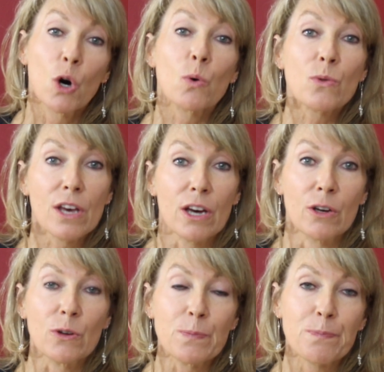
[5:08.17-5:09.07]

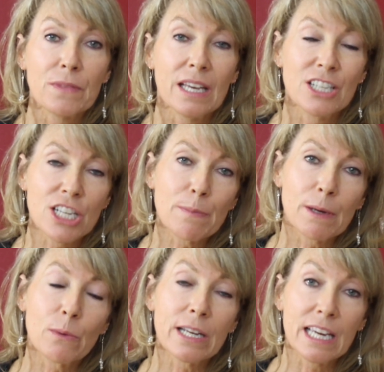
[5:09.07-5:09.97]
although a
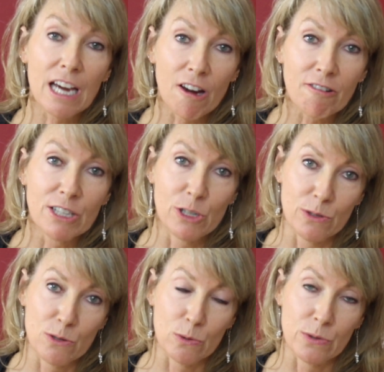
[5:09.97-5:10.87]
GP would encourage you
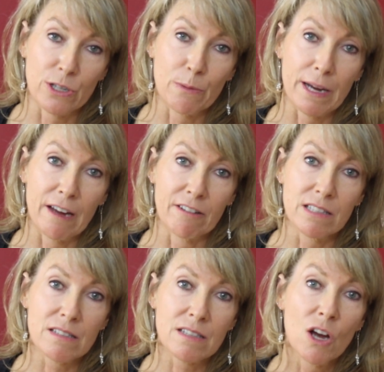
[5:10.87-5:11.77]
to talk to your
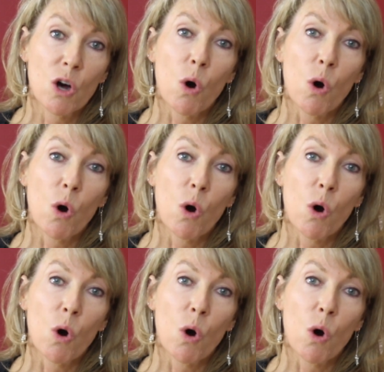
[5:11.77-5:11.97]
parents